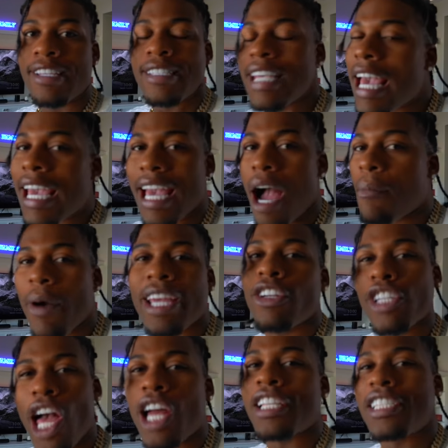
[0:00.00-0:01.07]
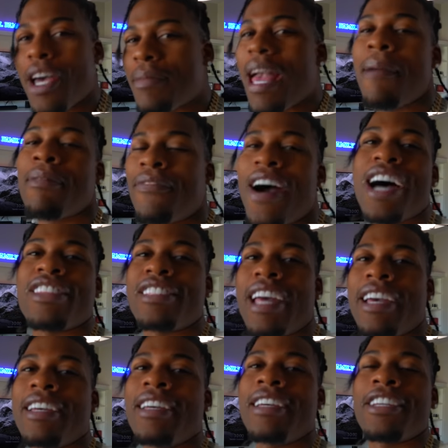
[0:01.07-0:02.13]
Say it. I'm waiting on y'all to tell me Happy Father's
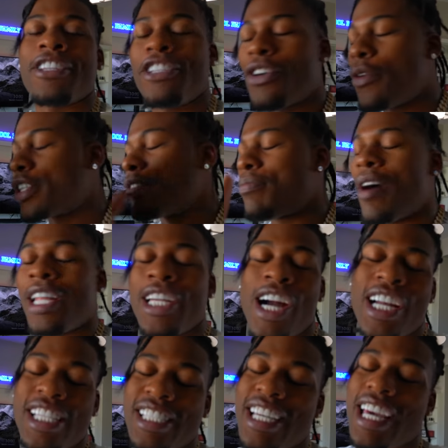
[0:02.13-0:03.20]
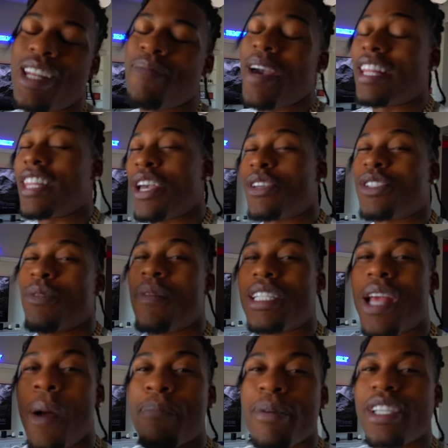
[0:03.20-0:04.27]
Day. You know what? You probably already said it, man. Thank you so
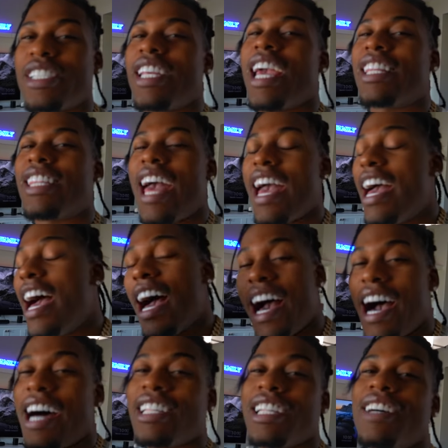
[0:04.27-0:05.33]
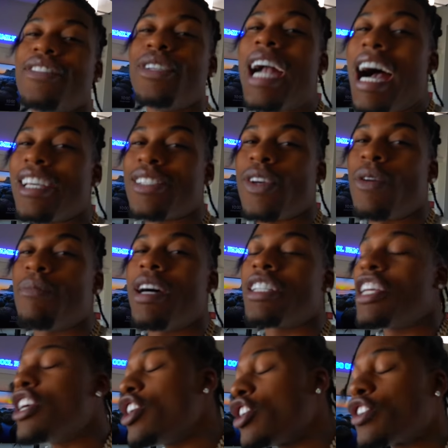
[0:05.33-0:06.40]
much. I appreciate that. I love you guys so
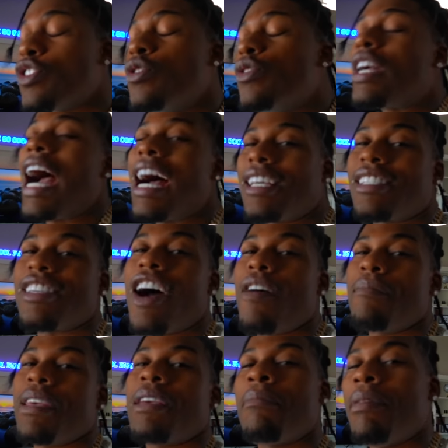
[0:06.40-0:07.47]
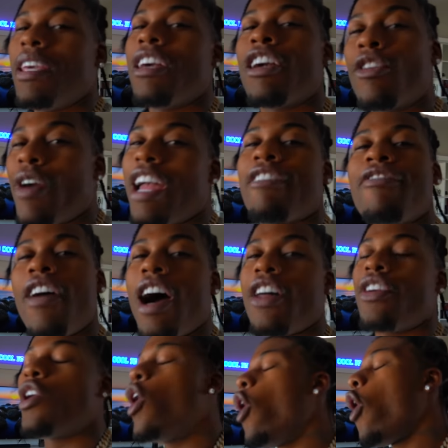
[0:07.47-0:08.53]
much. You guys saw me be a great
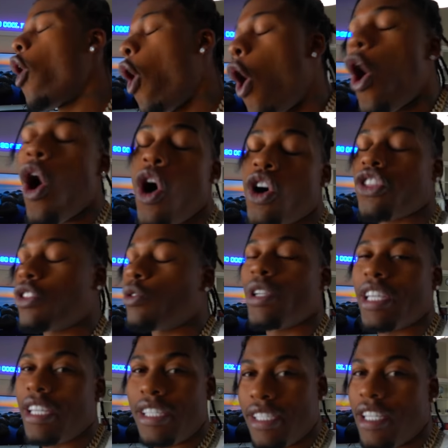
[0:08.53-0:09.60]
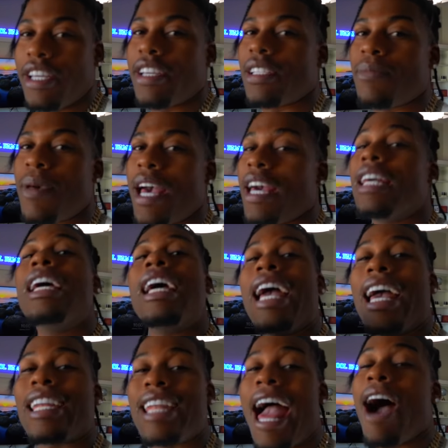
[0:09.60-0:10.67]
father all through these years, man.
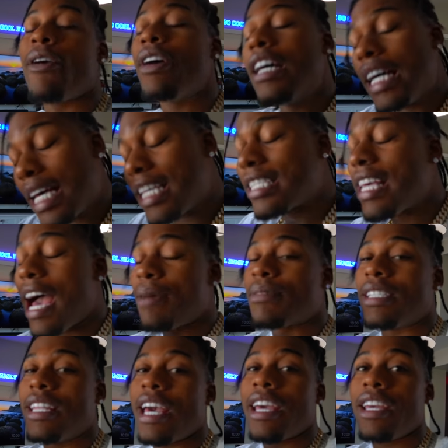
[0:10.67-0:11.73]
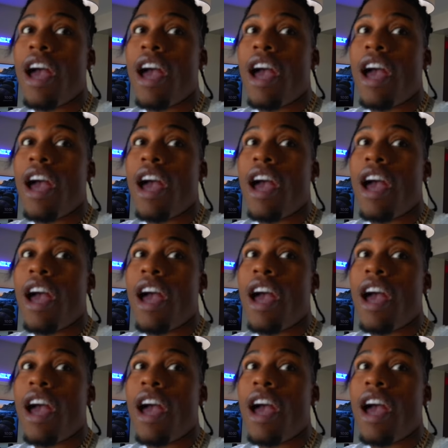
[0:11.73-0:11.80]
And now it's time today.